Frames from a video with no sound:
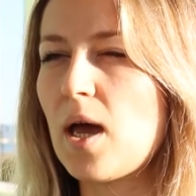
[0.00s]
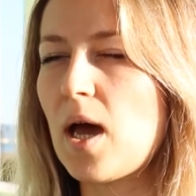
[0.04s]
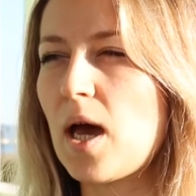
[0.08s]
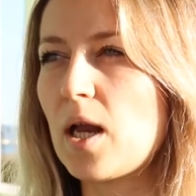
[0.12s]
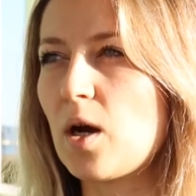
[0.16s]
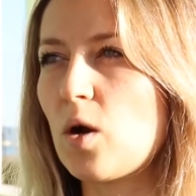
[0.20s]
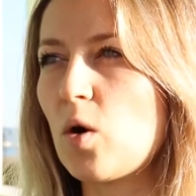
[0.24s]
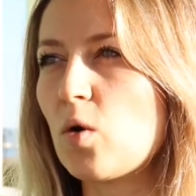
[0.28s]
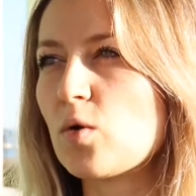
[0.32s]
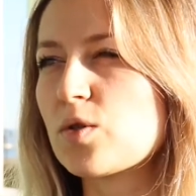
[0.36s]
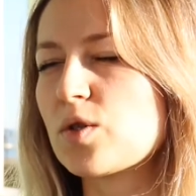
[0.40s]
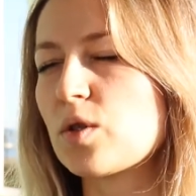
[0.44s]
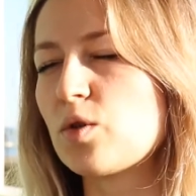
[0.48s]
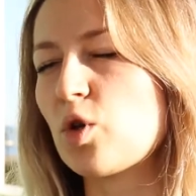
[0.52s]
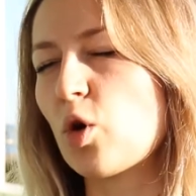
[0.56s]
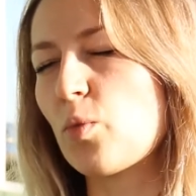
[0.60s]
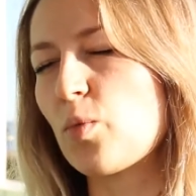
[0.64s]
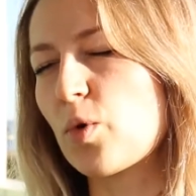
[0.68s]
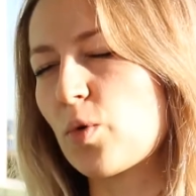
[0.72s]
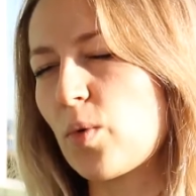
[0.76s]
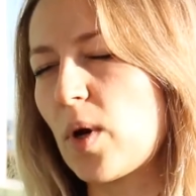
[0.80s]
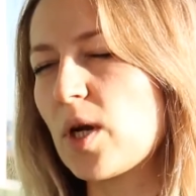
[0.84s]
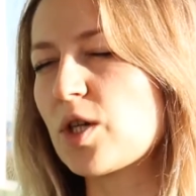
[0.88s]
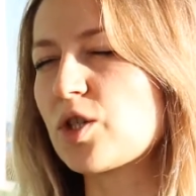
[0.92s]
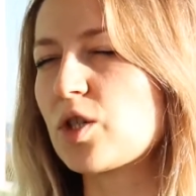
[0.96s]
and also the
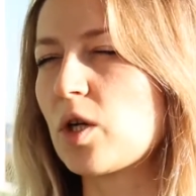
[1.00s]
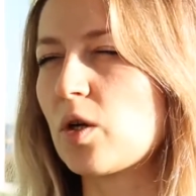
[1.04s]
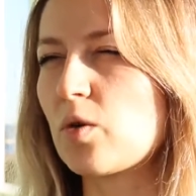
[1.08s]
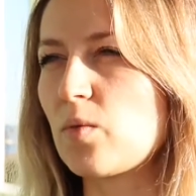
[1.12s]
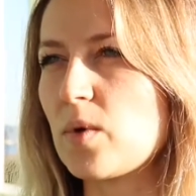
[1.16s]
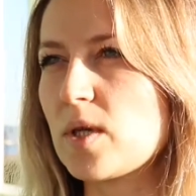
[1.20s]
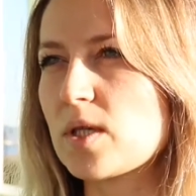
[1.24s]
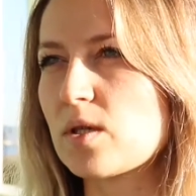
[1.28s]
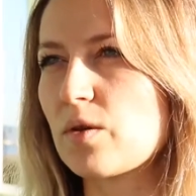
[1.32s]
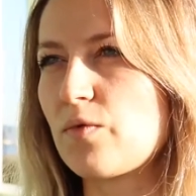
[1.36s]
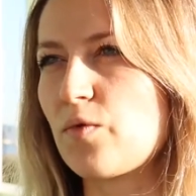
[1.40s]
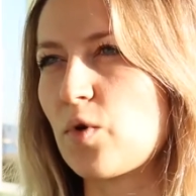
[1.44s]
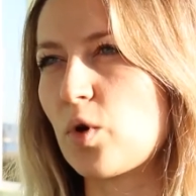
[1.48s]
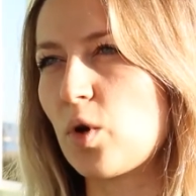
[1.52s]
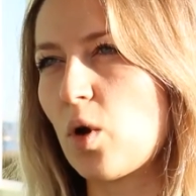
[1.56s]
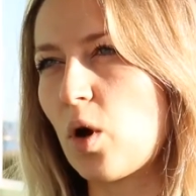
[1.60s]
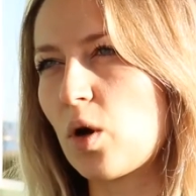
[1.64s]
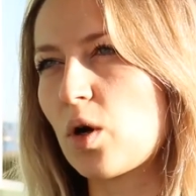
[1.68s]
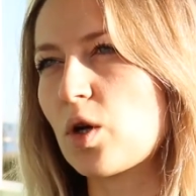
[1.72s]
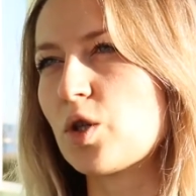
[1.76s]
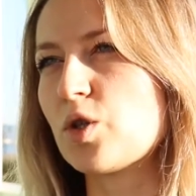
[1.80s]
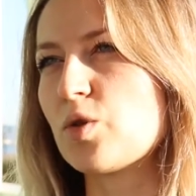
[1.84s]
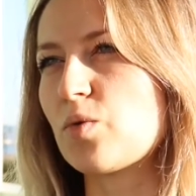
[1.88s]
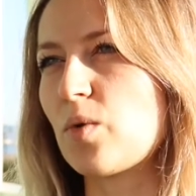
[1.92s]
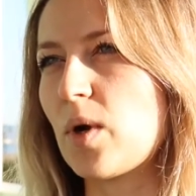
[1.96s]
operational risk for
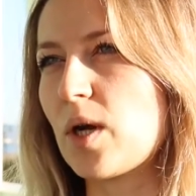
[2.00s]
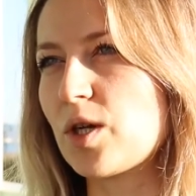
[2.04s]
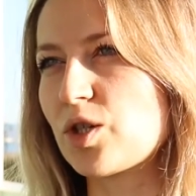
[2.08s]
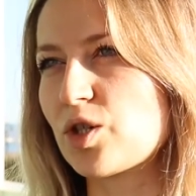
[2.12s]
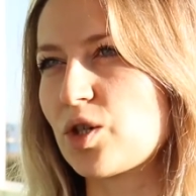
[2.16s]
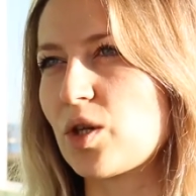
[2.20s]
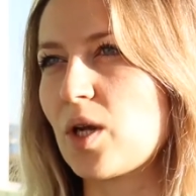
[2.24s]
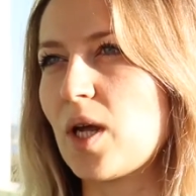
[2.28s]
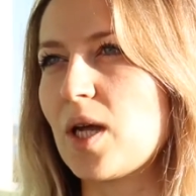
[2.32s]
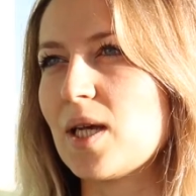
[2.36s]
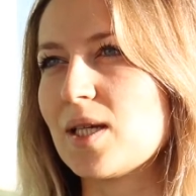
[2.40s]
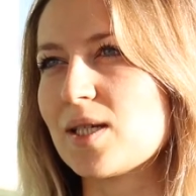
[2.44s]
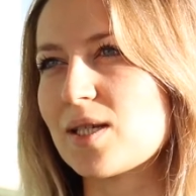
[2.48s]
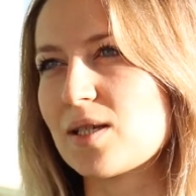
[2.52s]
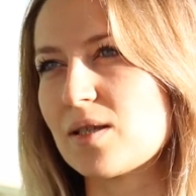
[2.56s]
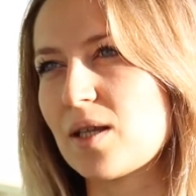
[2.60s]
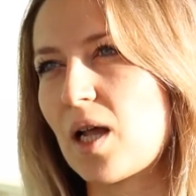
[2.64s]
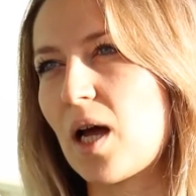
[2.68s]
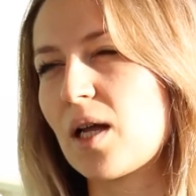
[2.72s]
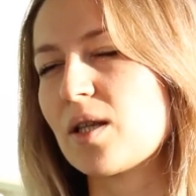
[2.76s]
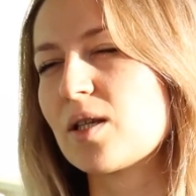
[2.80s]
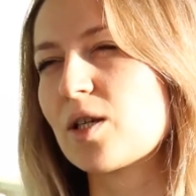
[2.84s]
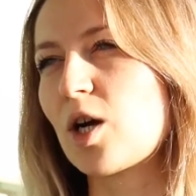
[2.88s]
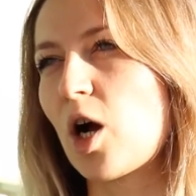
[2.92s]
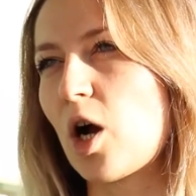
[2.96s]
longer duration is
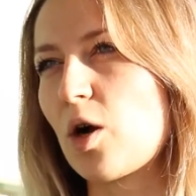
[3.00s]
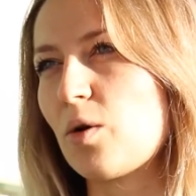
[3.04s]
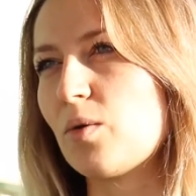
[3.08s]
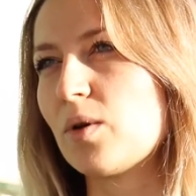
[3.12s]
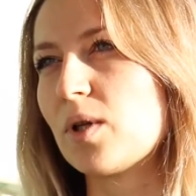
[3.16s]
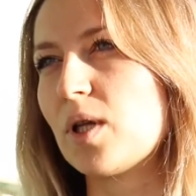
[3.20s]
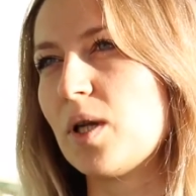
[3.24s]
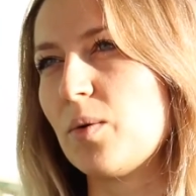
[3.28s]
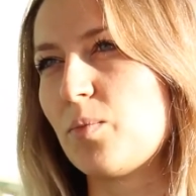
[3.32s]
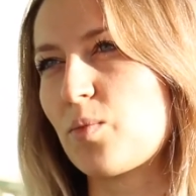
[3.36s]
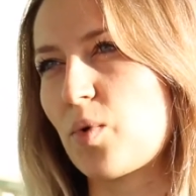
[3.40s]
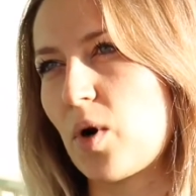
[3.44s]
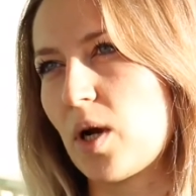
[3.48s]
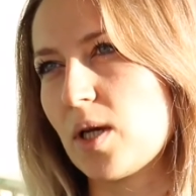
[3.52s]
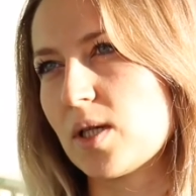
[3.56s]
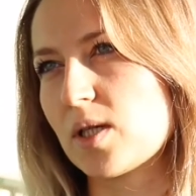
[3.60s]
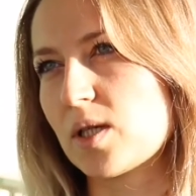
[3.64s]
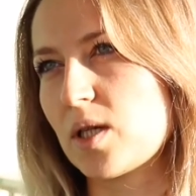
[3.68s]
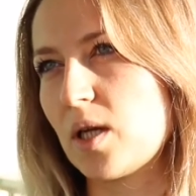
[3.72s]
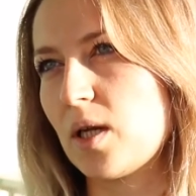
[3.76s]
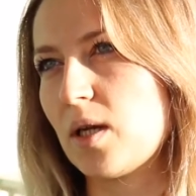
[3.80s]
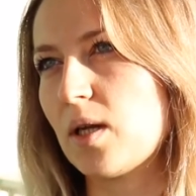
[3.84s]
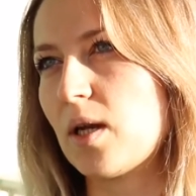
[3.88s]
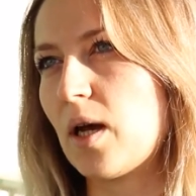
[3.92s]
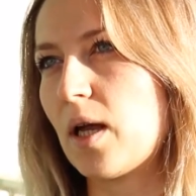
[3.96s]
not currently
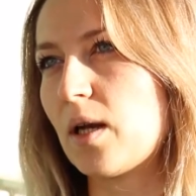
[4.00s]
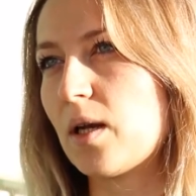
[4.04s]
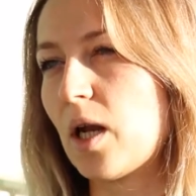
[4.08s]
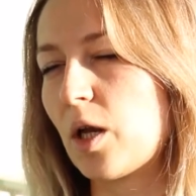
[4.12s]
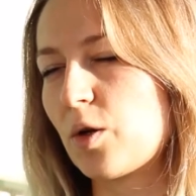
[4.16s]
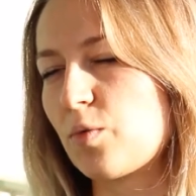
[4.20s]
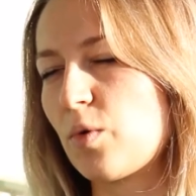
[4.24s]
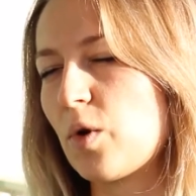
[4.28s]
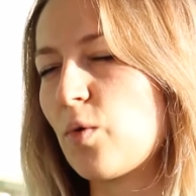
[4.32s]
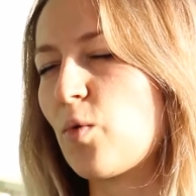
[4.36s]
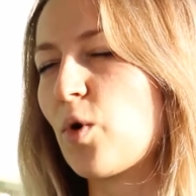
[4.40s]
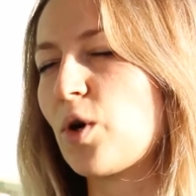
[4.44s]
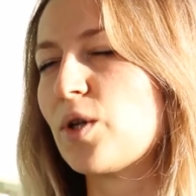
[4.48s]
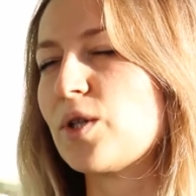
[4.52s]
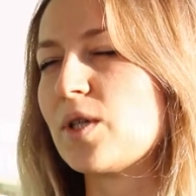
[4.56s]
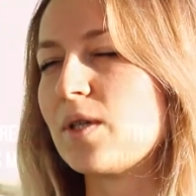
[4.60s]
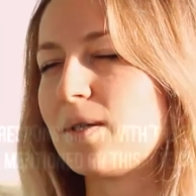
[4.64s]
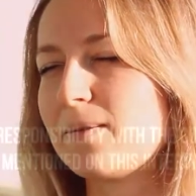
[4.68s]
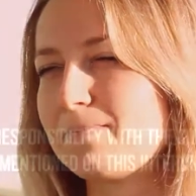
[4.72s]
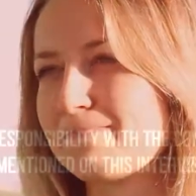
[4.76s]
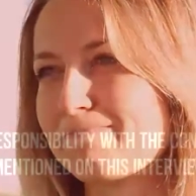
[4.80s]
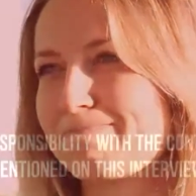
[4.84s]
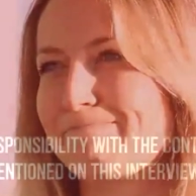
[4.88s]
priced and not rewarded.